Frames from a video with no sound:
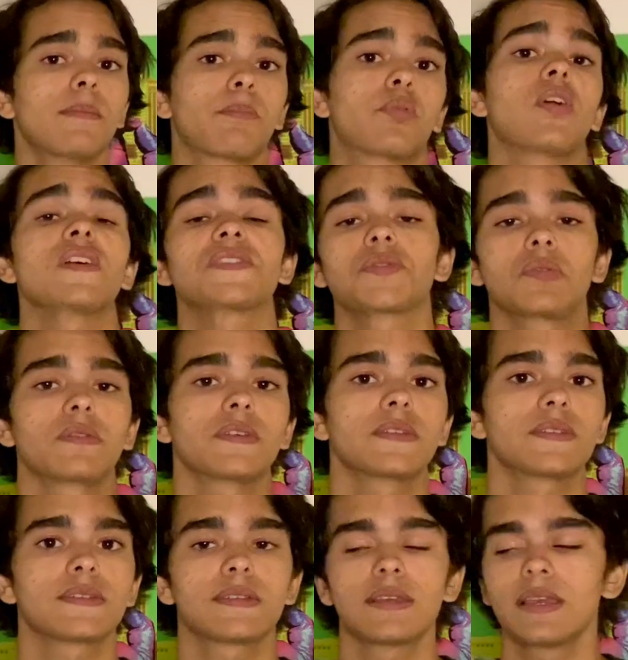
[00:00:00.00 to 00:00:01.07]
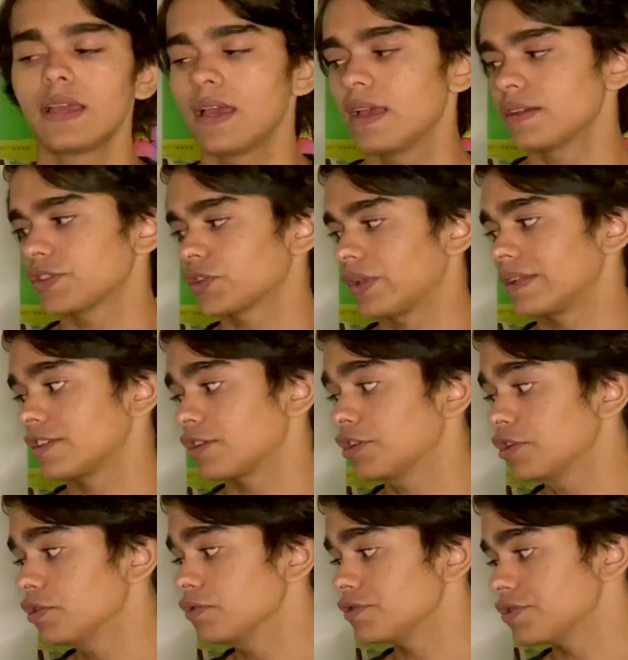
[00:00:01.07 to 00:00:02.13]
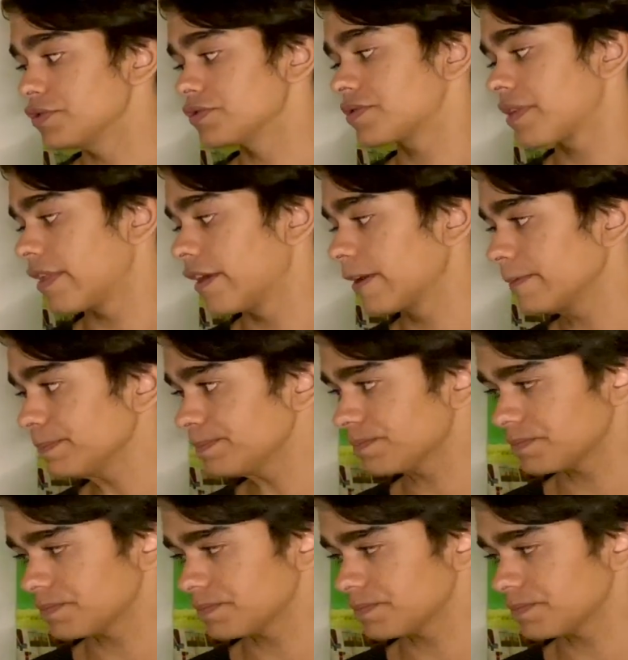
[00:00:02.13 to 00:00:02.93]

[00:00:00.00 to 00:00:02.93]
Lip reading: press release. So that's a huge thing.